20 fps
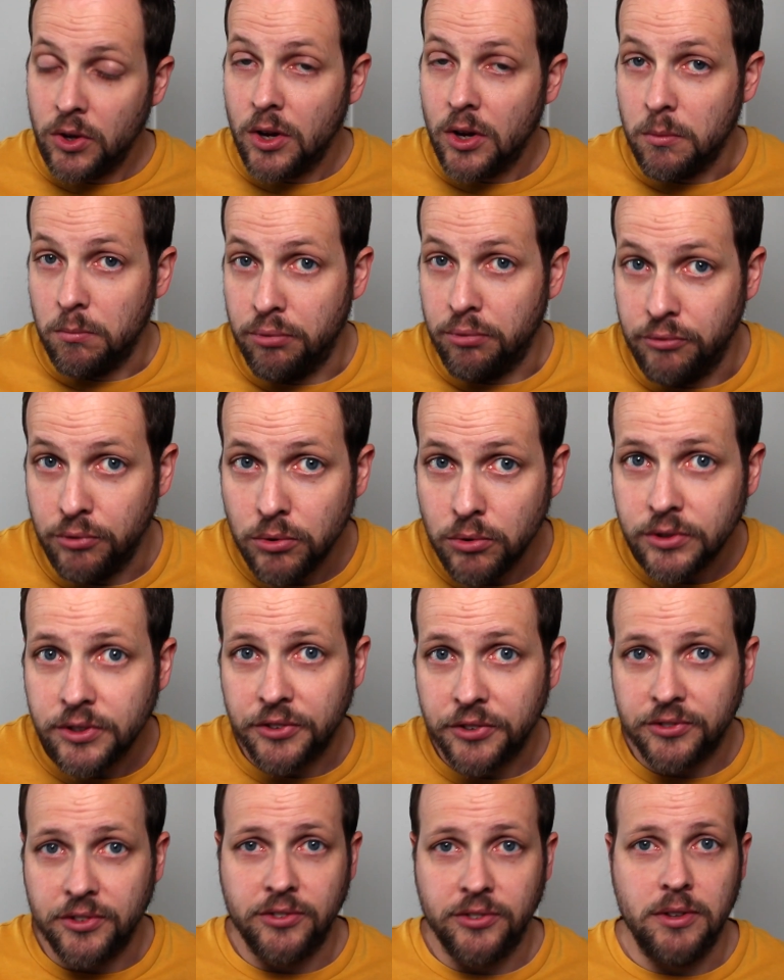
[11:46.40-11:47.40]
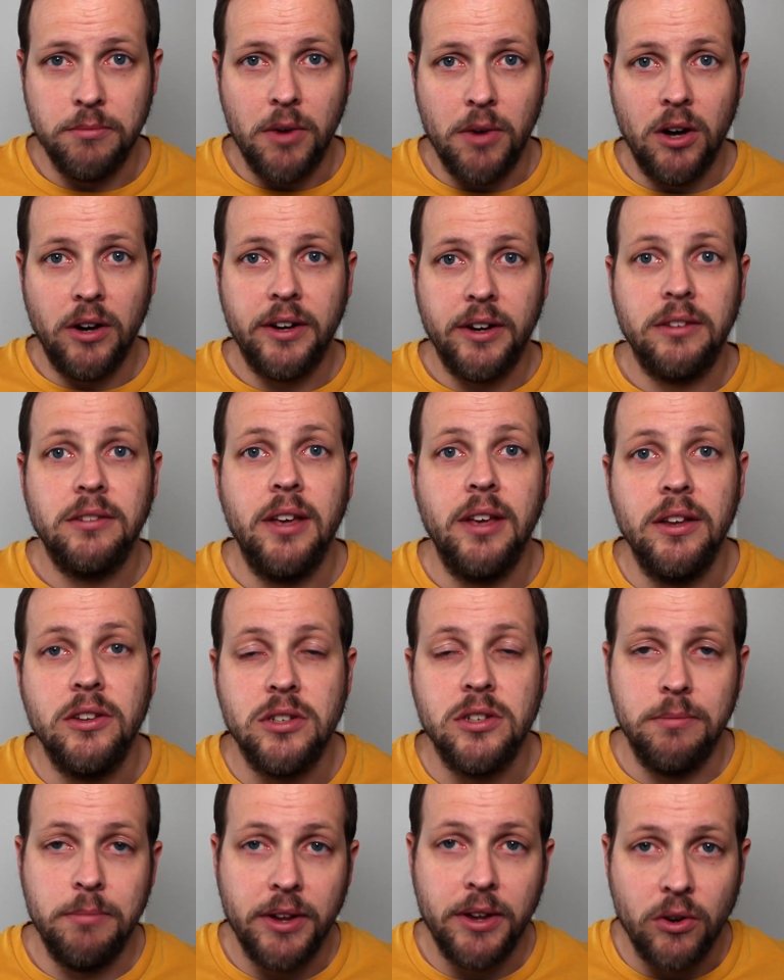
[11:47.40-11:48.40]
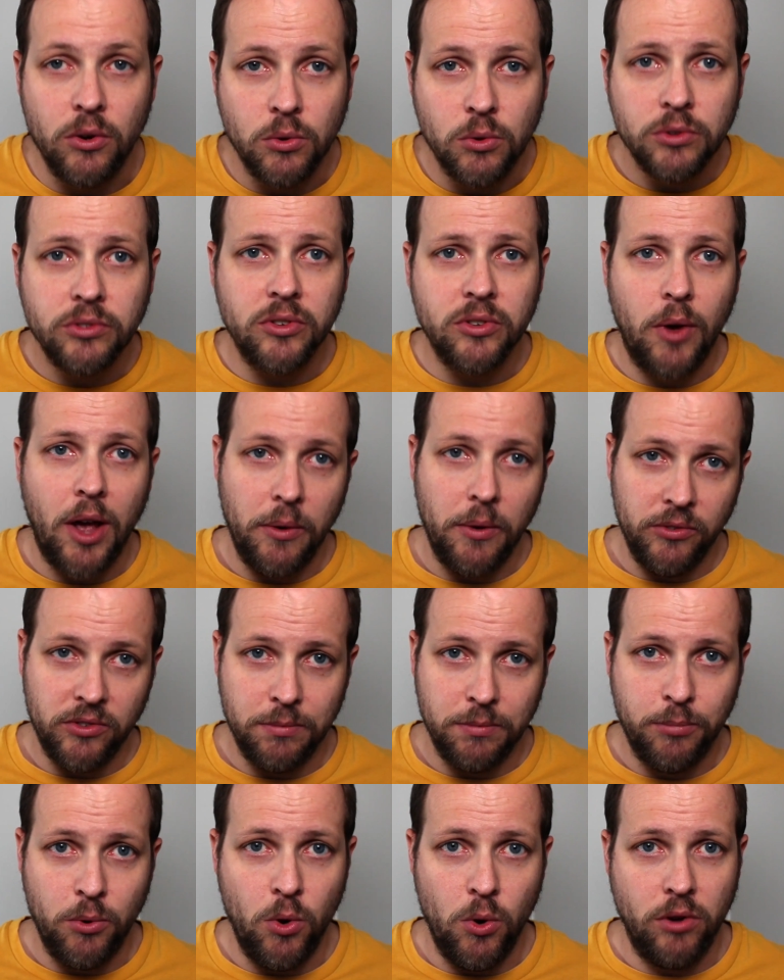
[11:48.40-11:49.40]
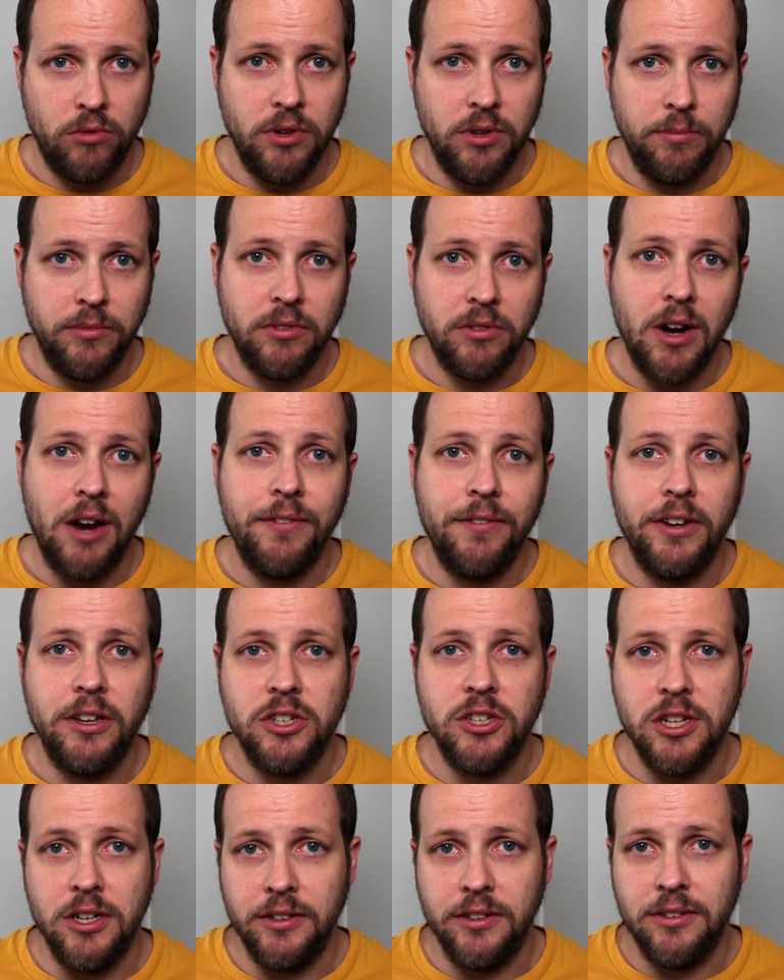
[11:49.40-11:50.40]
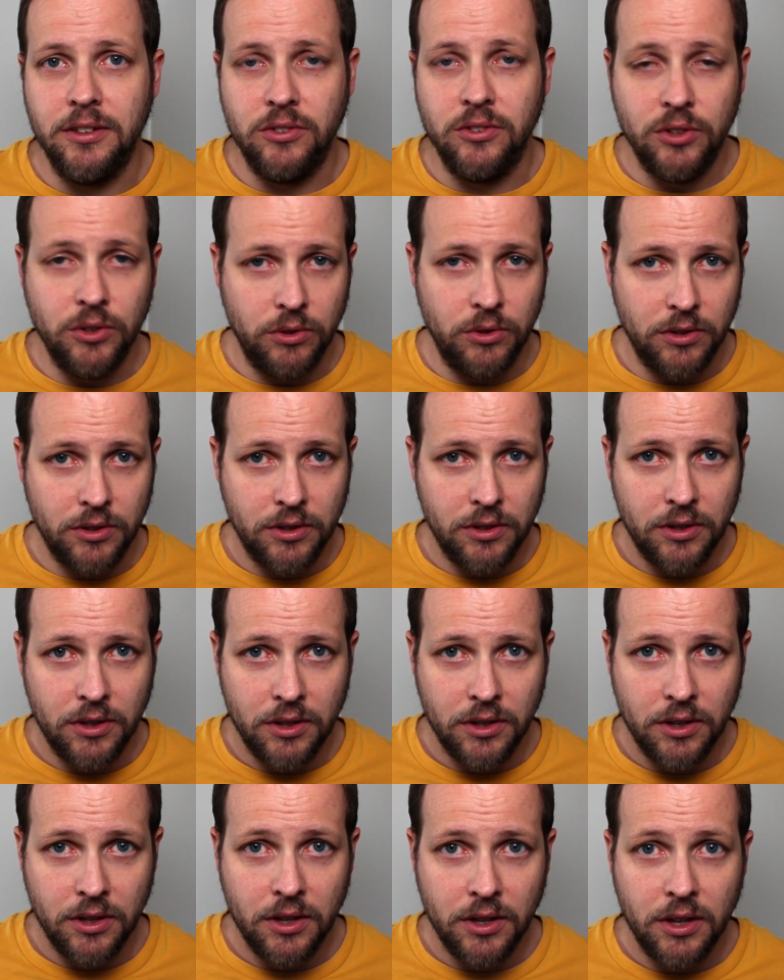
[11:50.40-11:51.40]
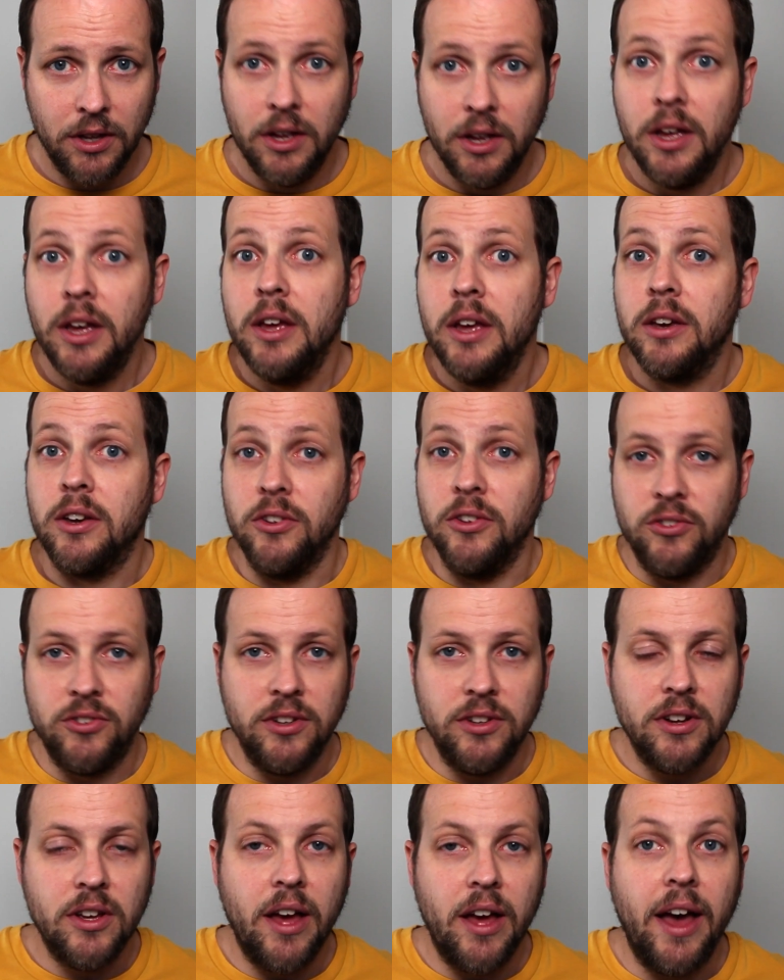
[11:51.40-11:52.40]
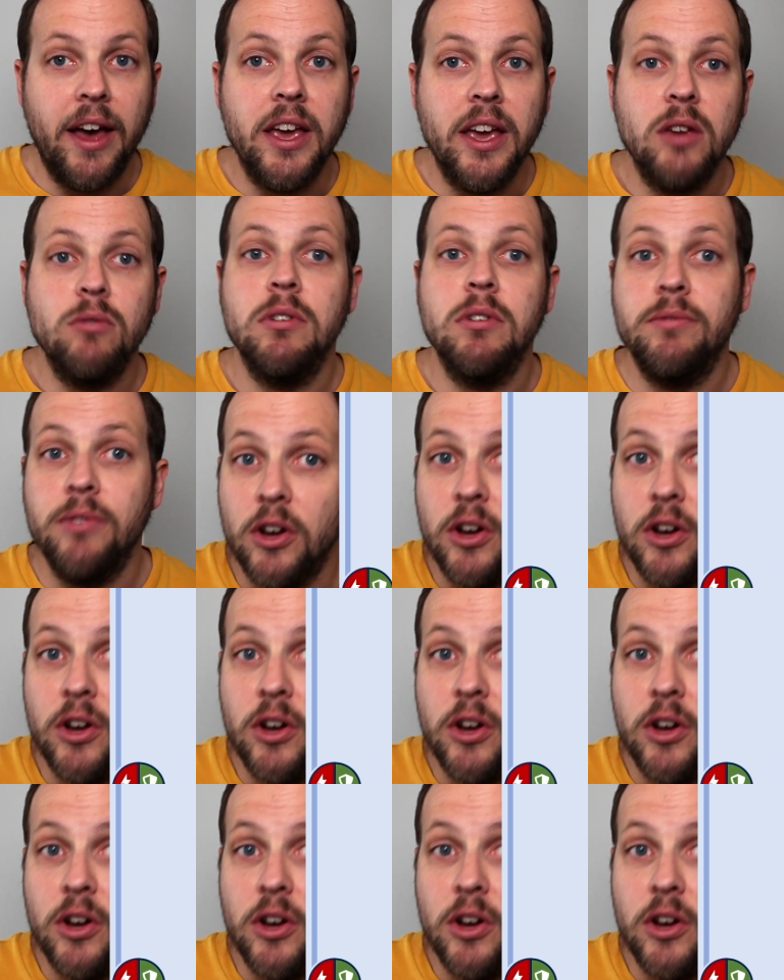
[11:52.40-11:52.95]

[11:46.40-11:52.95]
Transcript: Broader system architecture may also help support cryptographic agility too. Consider a reverse